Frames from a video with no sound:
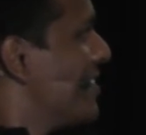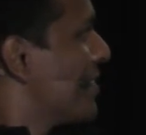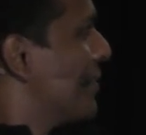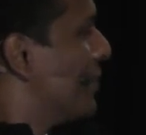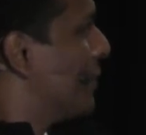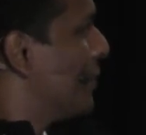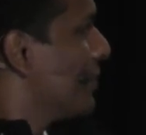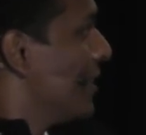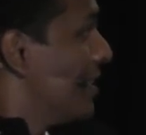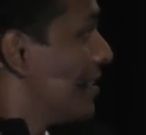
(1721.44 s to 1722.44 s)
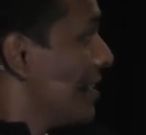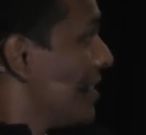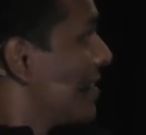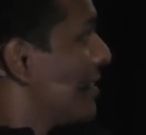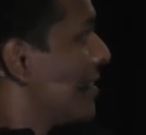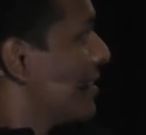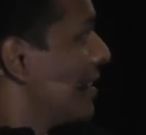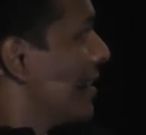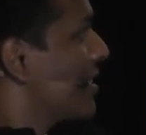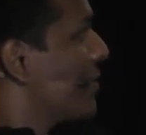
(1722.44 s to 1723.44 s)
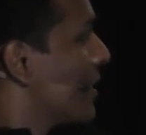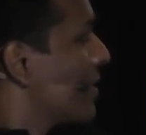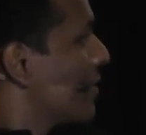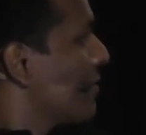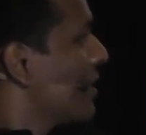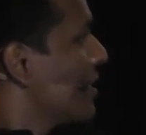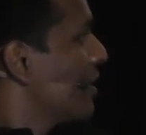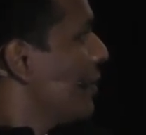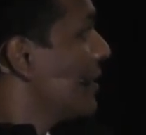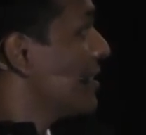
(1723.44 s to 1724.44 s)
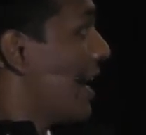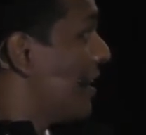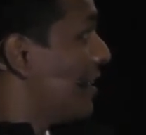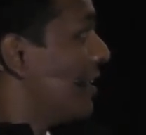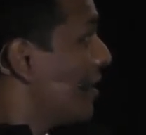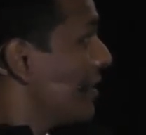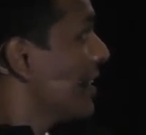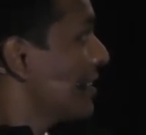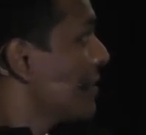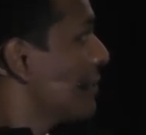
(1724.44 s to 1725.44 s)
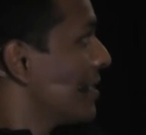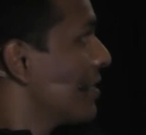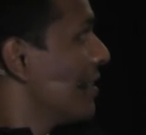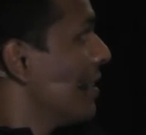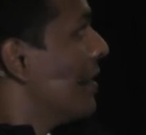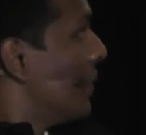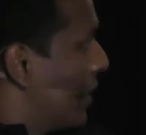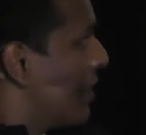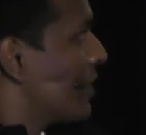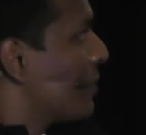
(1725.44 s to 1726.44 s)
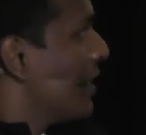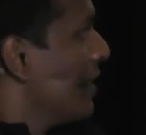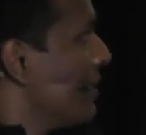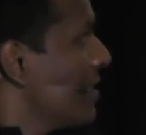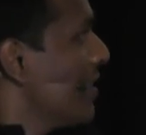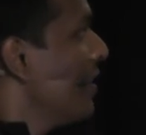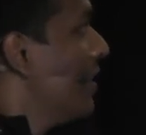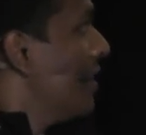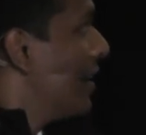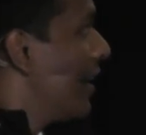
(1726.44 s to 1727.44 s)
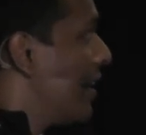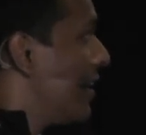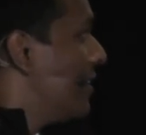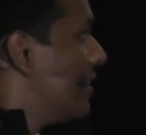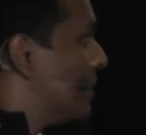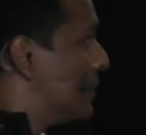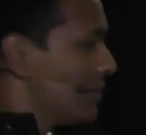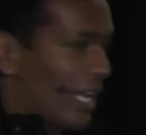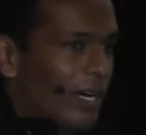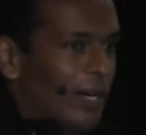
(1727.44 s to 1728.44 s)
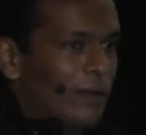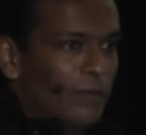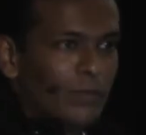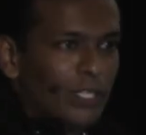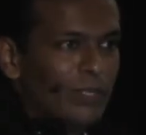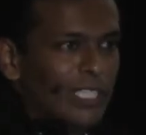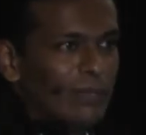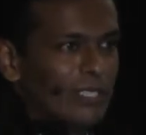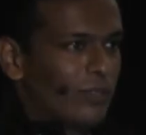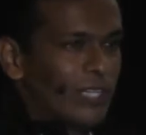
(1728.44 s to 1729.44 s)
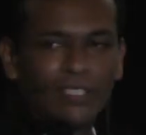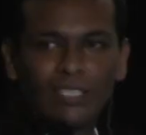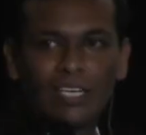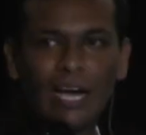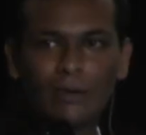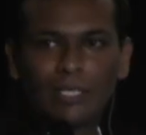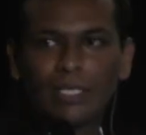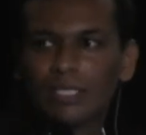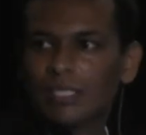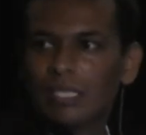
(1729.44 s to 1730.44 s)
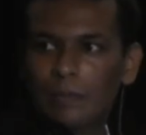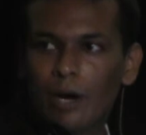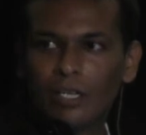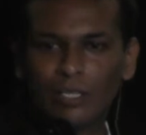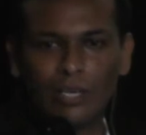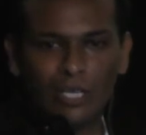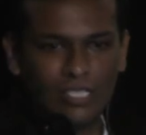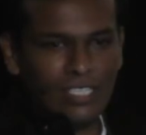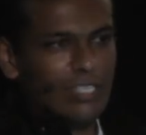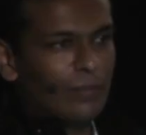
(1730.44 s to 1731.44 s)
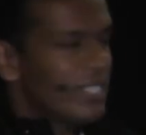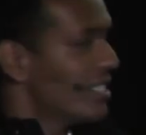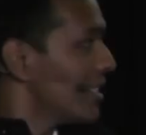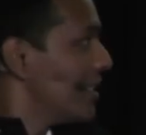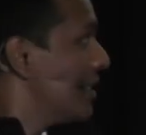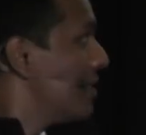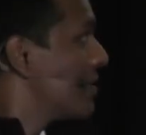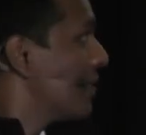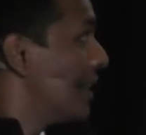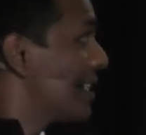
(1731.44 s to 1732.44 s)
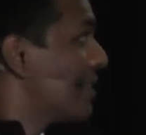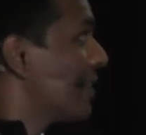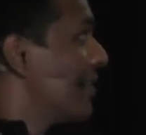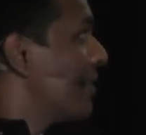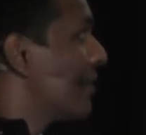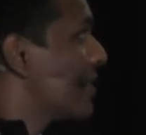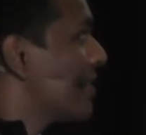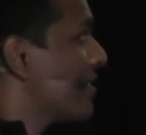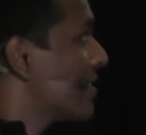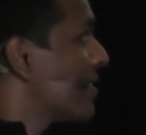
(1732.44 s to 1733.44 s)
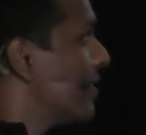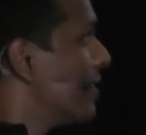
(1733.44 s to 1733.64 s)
So this is a picture of Sechenya Bridge. I did not take this picture, but it looks pretty amazing. And we want to be able to run our model on this image. So let's look at the results.